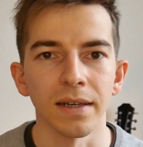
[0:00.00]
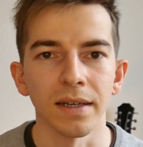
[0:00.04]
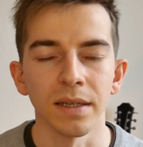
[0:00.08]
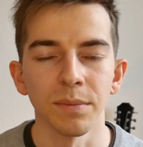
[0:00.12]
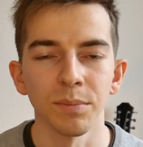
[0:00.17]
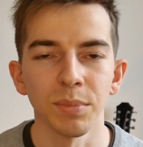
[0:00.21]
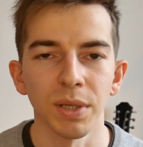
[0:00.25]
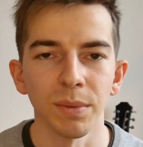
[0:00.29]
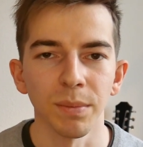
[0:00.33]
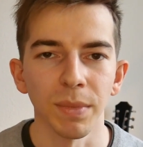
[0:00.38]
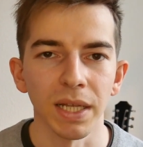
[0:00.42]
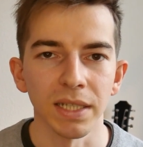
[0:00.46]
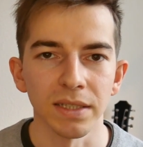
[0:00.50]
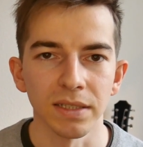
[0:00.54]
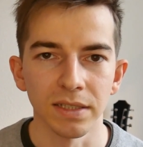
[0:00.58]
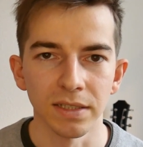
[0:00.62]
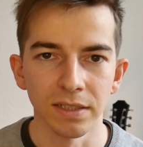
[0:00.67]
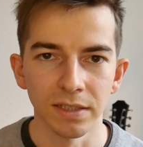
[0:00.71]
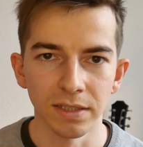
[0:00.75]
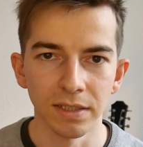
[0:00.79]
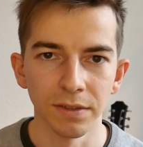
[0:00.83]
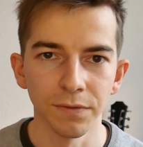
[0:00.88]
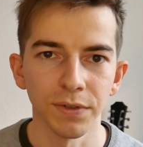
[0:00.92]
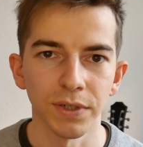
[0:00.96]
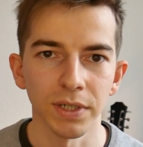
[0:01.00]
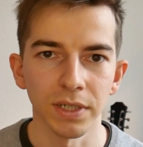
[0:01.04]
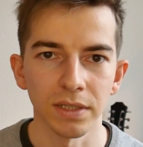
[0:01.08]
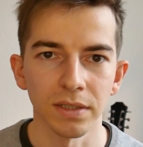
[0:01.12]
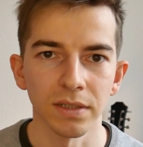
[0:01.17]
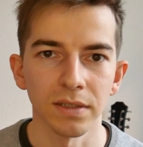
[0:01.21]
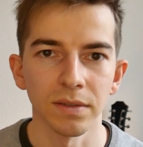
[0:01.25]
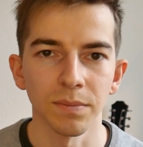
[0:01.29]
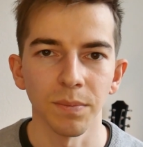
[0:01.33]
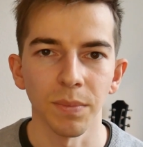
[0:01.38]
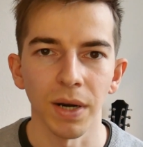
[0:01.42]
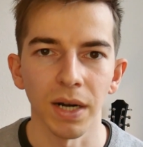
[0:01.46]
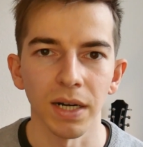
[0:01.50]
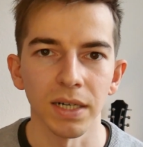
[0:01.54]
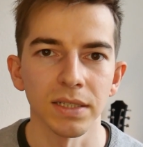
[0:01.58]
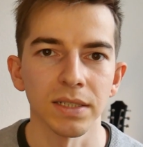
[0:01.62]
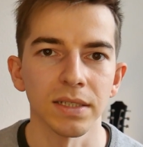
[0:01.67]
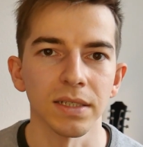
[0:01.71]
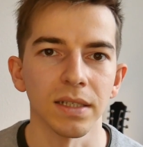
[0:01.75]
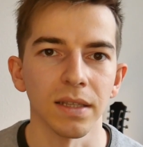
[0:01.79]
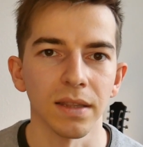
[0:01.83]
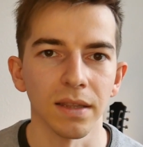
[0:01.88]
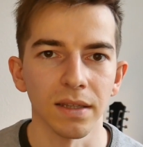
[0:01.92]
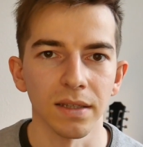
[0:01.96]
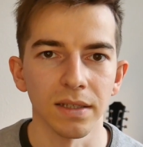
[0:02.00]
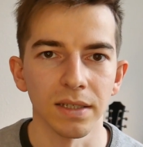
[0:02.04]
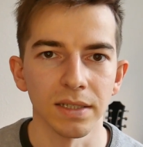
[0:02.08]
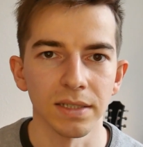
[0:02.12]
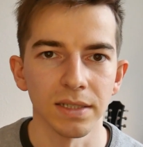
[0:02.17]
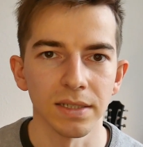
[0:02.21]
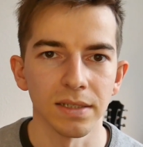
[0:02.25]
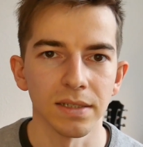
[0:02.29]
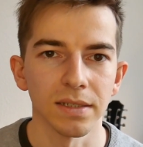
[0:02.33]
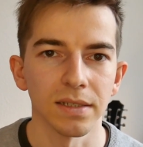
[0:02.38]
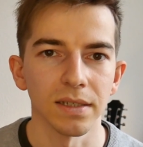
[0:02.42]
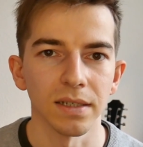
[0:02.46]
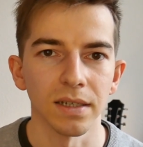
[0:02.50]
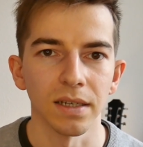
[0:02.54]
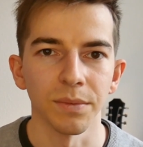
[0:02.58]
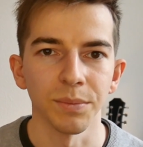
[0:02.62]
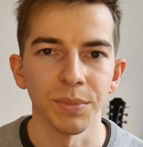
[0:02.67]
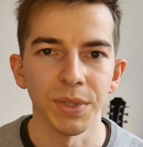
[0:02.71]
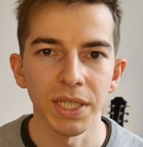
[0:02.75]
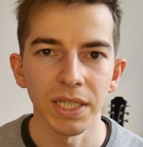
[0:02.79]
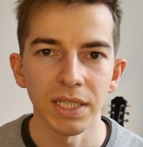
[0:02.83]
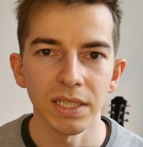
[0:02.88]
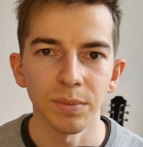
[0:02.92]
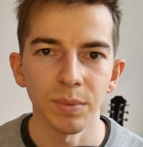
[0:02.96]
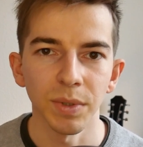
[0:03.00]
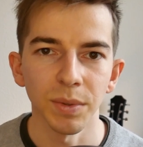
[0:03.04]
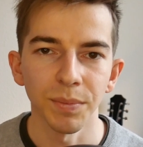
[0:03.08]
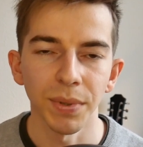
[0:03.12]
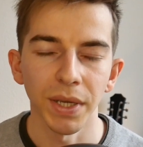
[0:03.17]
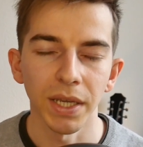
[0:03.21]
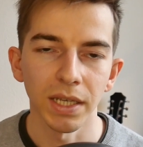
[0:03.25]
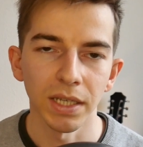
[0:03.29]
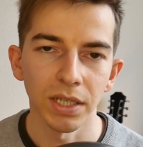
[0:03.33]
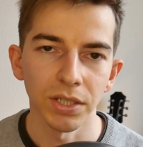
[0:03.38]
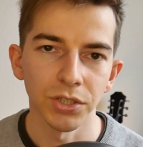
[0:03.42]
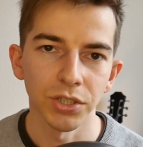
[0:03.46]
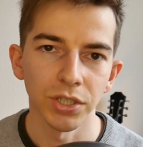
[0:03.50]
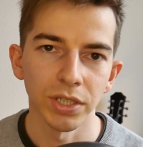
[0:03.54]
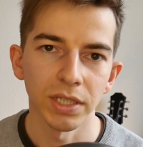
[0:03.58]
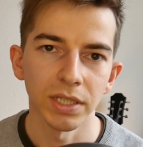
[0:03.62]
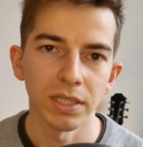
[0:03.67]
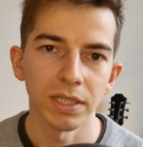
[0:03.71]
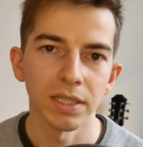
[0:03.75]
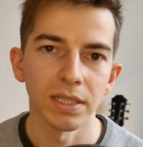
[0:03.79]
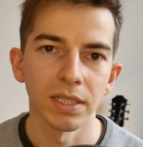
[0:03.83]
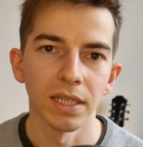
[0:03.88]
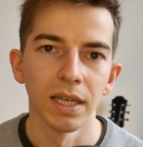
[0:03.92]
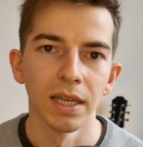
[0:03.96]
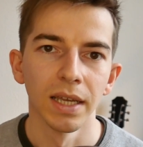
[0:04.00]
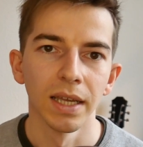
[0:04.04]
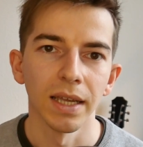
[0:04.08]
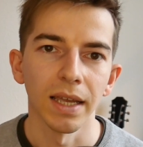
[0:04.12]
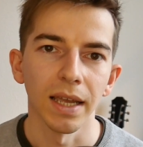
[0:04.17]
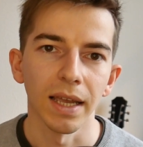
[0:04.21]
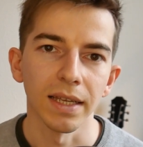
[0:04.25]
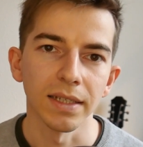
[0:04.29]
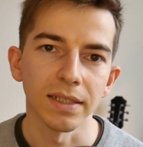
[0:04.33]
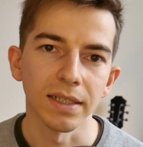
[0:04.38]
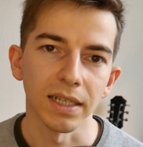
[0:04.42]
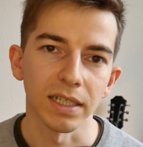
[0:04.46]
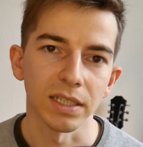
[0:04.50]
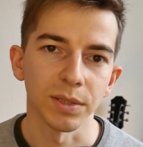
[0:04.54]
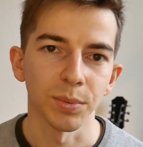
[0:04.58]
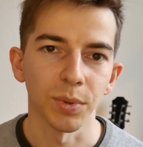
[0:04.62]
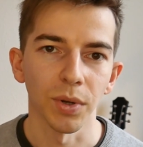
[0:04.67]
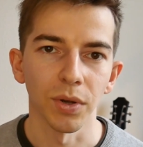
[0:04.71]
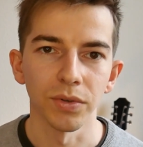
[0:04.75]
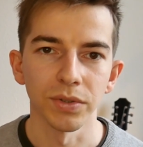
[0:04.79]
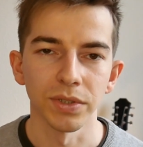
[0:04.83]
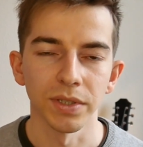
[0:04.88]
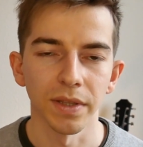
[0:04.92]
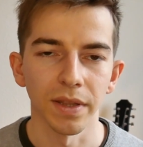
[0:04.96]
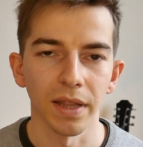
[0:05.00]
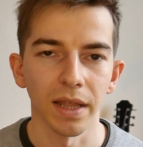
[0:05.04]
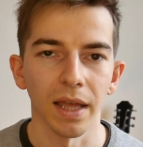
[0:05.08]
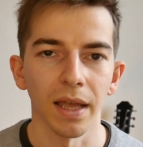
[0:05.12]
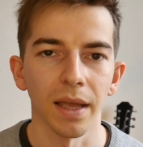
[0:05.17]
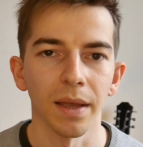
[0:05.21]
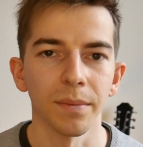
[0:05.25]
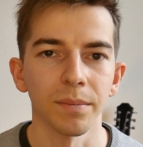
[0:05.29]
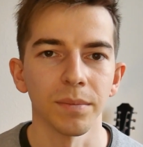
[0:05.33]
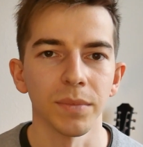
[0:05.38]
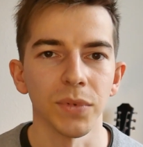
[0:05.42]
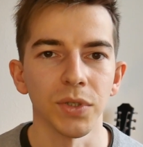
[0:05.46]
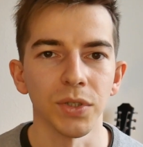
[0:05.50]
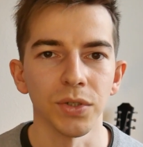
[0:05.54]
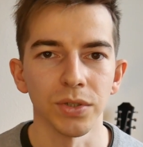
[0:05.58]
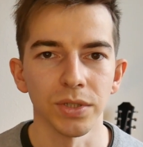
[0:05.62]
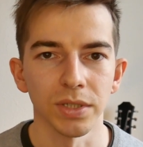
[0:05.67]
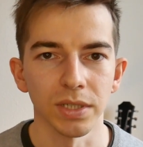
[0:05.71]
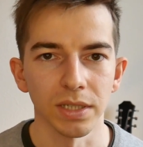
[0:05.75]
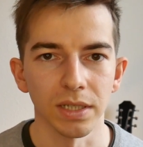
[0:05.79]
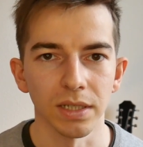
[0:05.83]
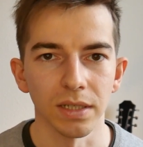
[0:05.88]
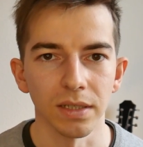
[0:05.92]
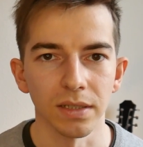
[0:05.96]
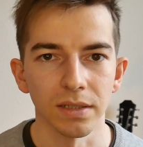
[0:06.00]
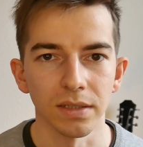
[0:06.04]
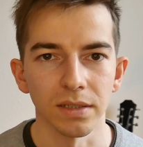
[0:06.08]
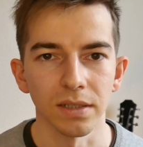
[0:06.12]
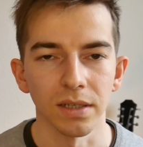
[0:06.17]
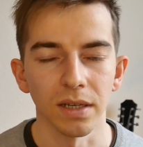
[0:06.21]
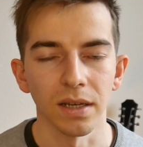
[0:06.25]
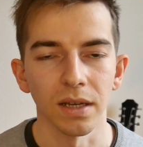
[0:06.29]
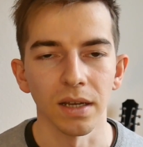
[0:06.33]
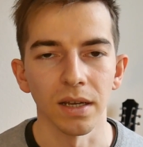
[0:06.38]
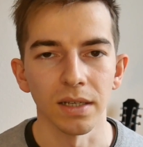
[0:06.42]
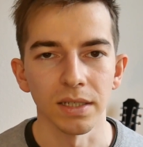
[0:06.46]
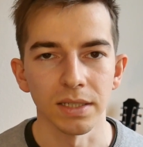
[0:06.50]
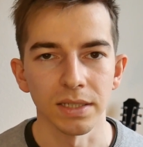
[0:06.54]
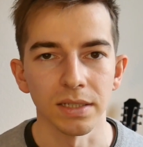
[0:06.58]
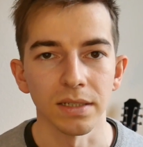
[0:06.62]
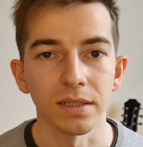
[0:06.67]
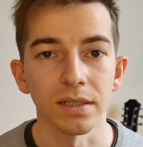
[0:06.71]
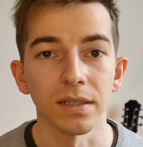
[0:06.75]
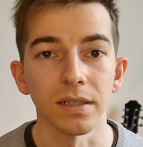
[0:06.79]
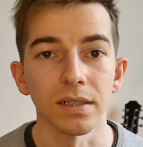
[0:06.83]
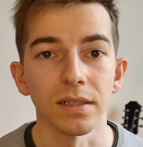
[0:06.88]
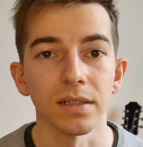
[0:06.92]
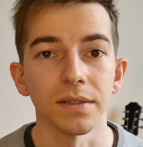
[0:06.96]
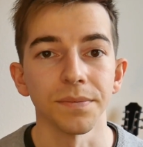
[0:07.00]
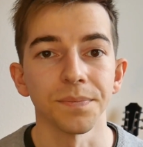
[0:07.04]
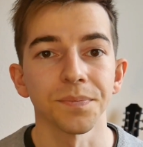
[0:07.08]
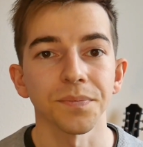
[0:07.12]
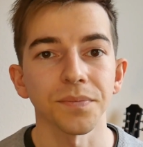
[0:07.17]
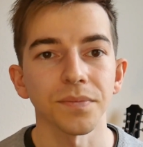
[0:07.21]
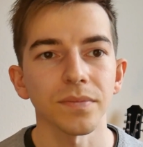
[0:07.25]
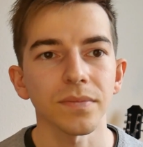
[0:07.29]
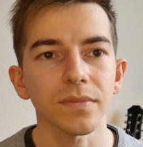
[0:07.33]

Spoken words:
implement different parts in these BSP packages and expose them using a single